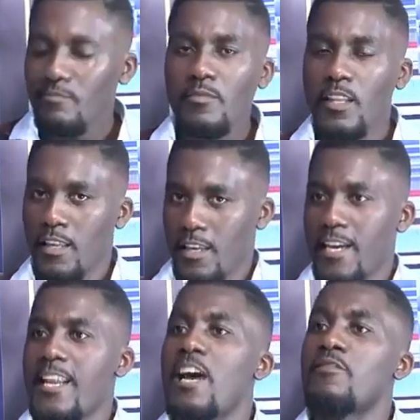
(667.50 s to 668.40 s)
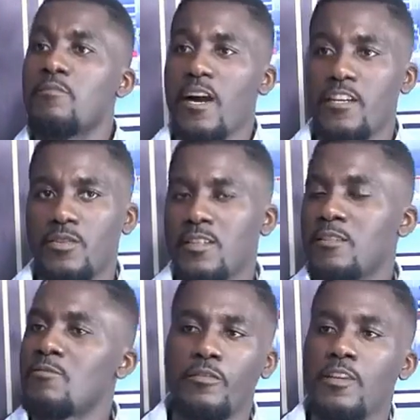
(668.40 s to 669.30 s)
And everybody,
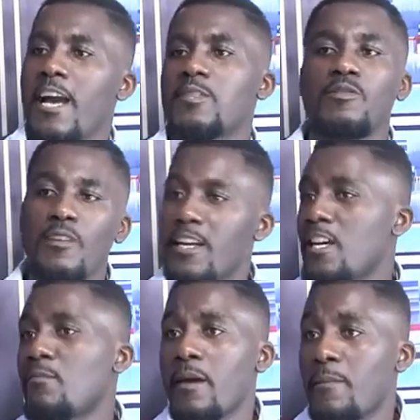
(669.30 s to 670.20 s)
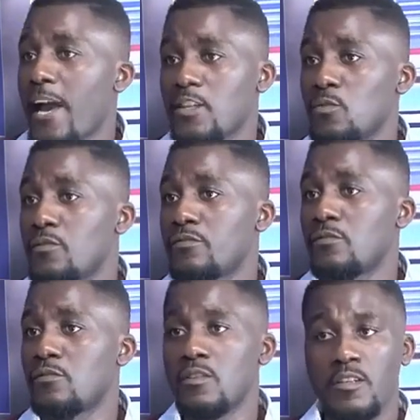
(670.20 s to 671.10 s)
if you ask me right now, my password
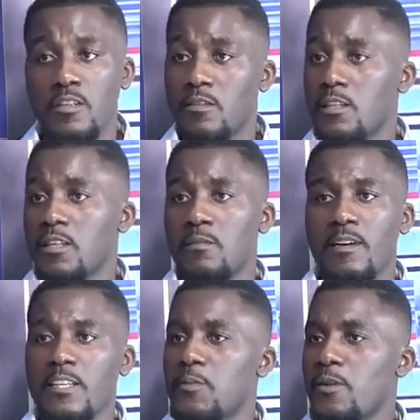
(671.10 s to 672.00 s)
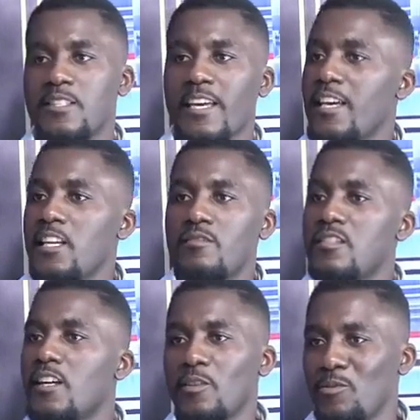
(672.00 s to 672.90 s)
for MySpace, I can't
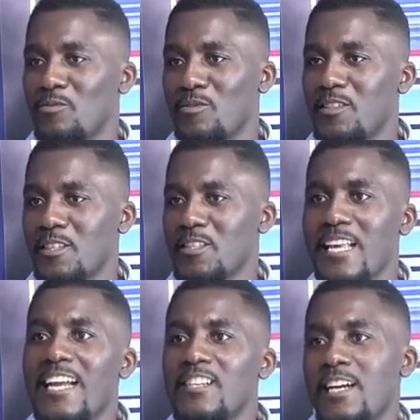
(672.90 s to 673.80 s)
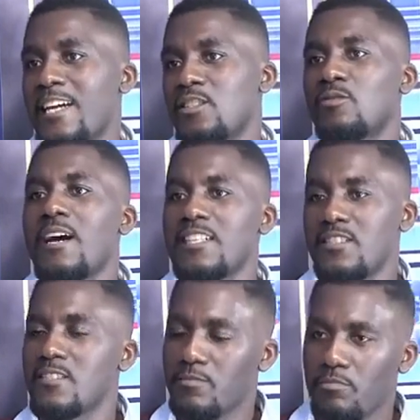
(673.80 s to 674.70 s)
even tell you because
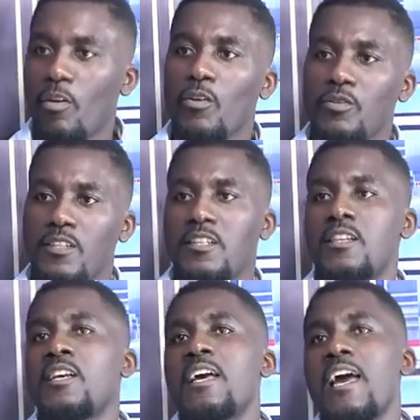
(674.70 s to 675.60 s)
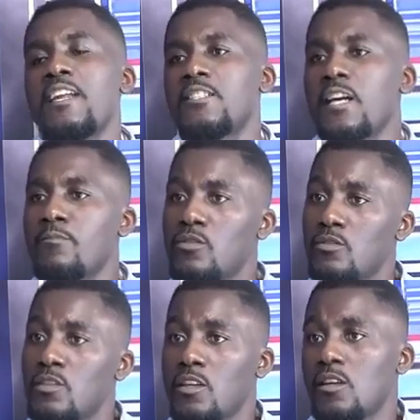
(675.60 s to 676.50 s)
I just boycotted it and
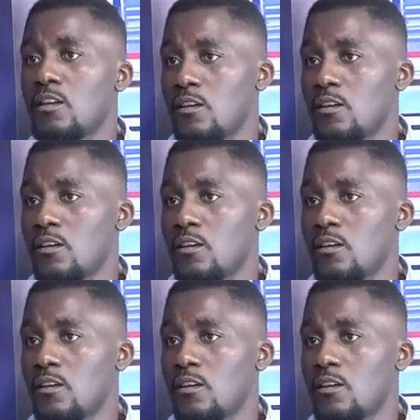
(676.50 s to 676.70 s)
jumped on